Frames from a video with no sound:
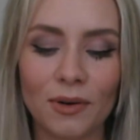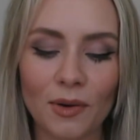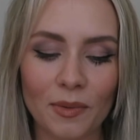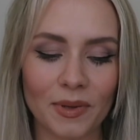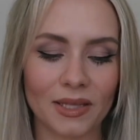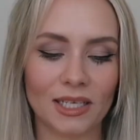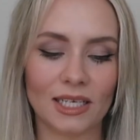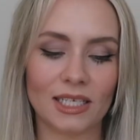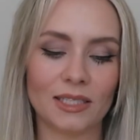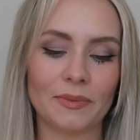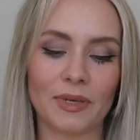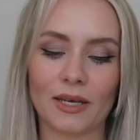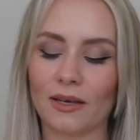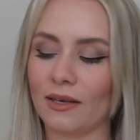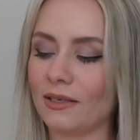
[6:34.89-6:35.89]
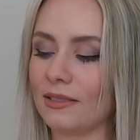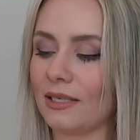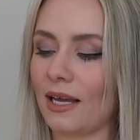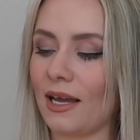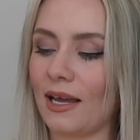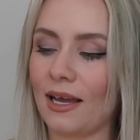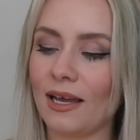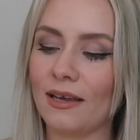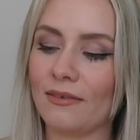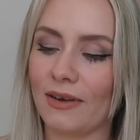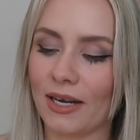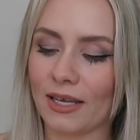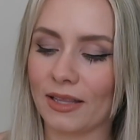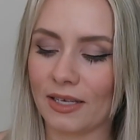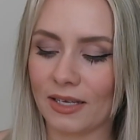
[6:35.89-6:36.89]
going to open these because I
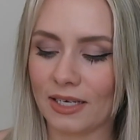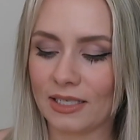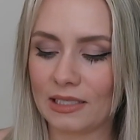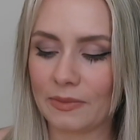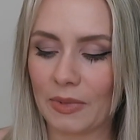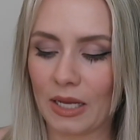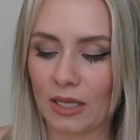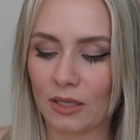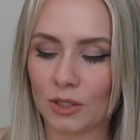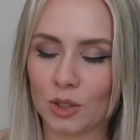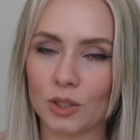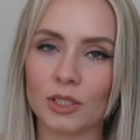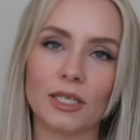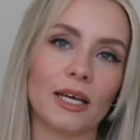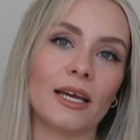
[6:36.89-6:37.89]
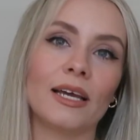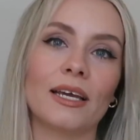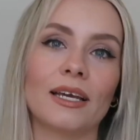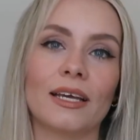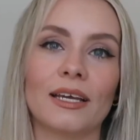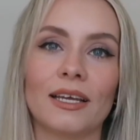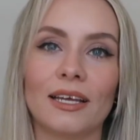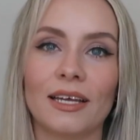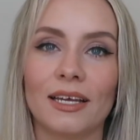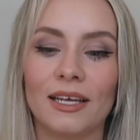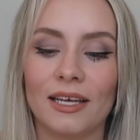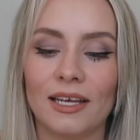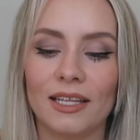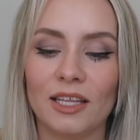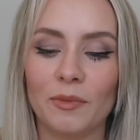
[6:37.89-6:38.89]
reckon they're going to smell just like
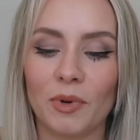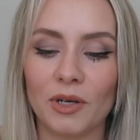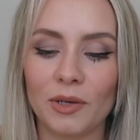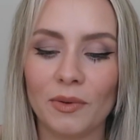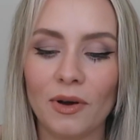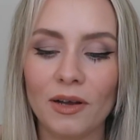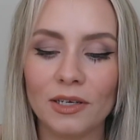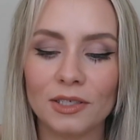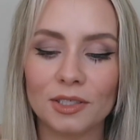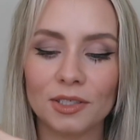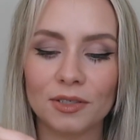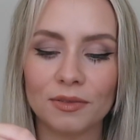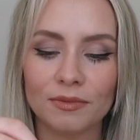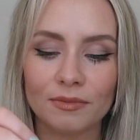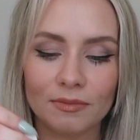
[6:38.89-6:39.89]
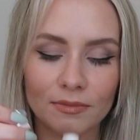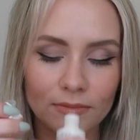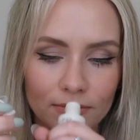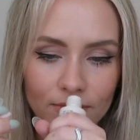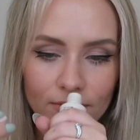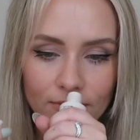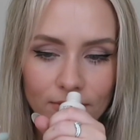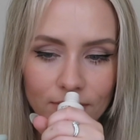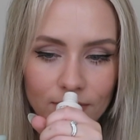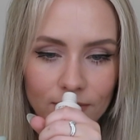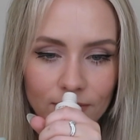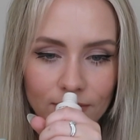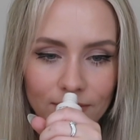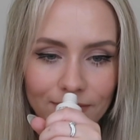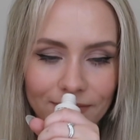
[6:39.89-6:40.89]
the body wash.
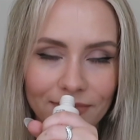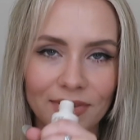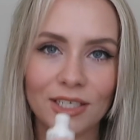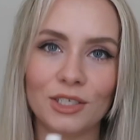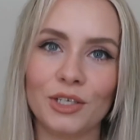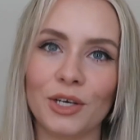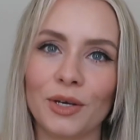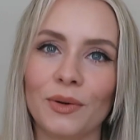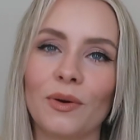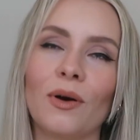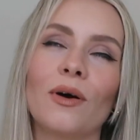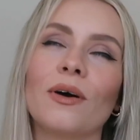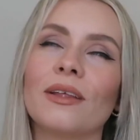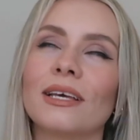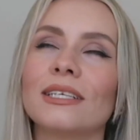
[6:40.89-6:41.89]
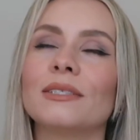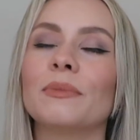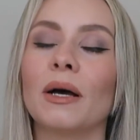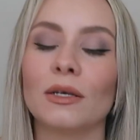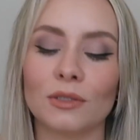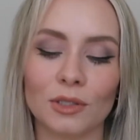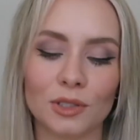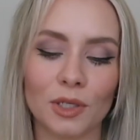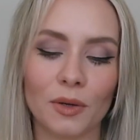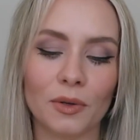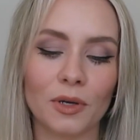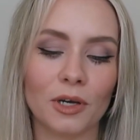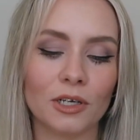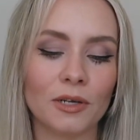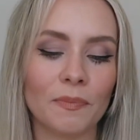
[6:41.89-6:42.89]
They do. Oh, it smells so
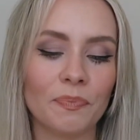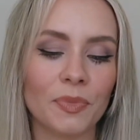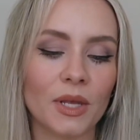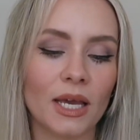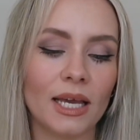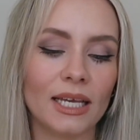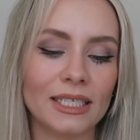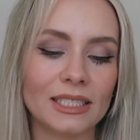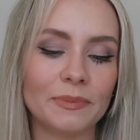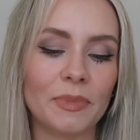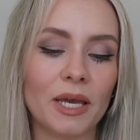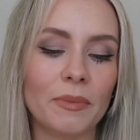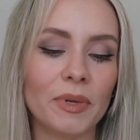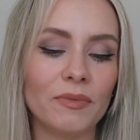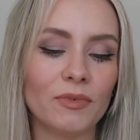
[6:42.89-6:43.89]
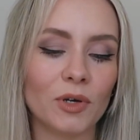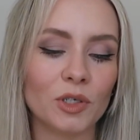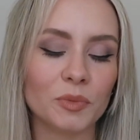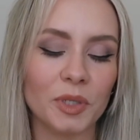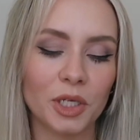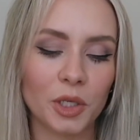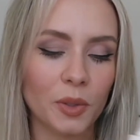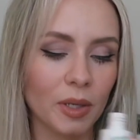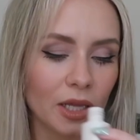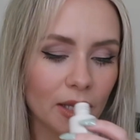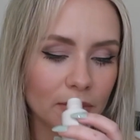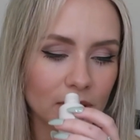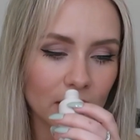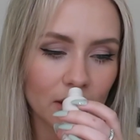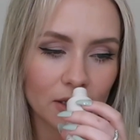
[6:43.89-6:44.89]
good. It's spearmint, rosemary and
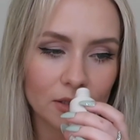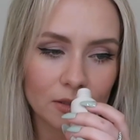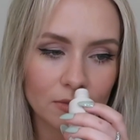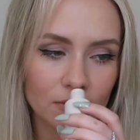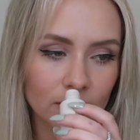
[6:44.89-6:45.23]
eucalyptus.